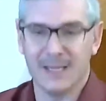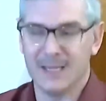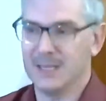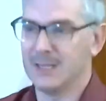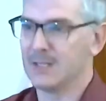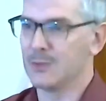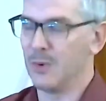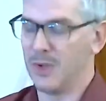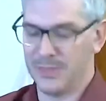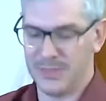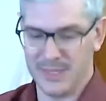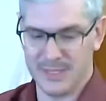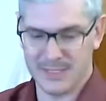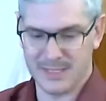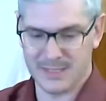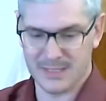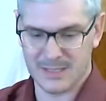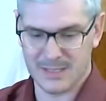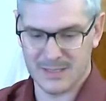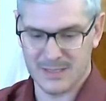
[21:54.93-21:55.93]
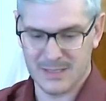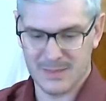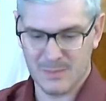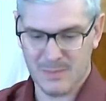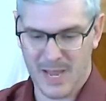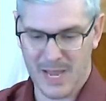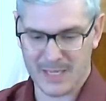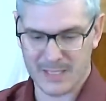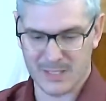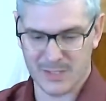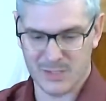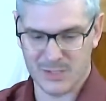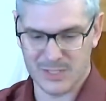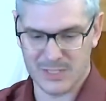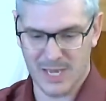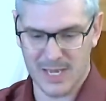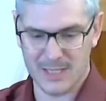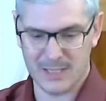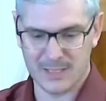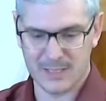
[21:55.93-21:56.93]
is what this passage
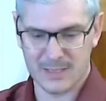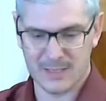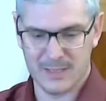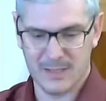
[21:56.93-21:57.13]
says.